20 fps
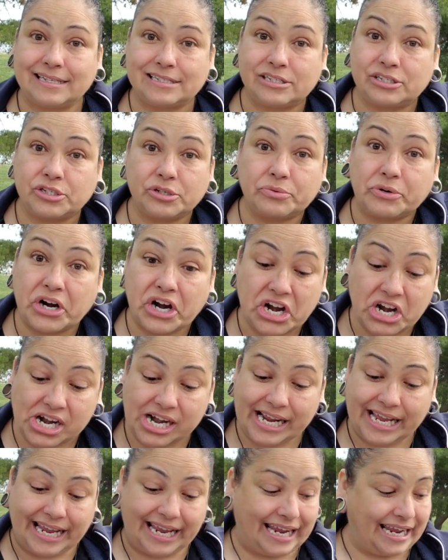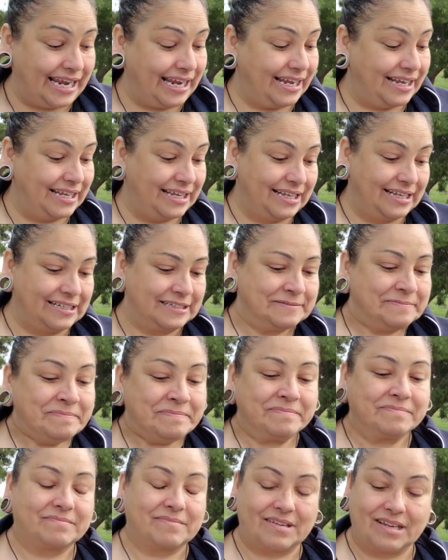It's too early.
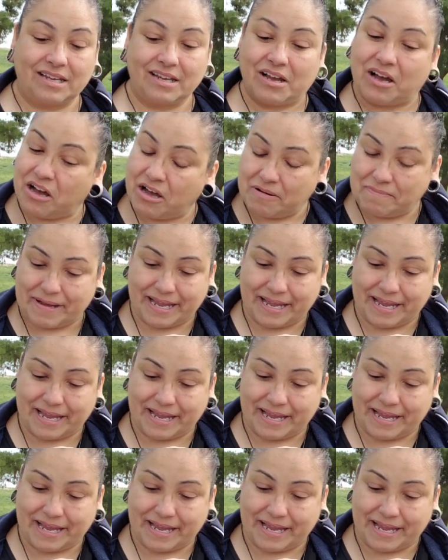Oh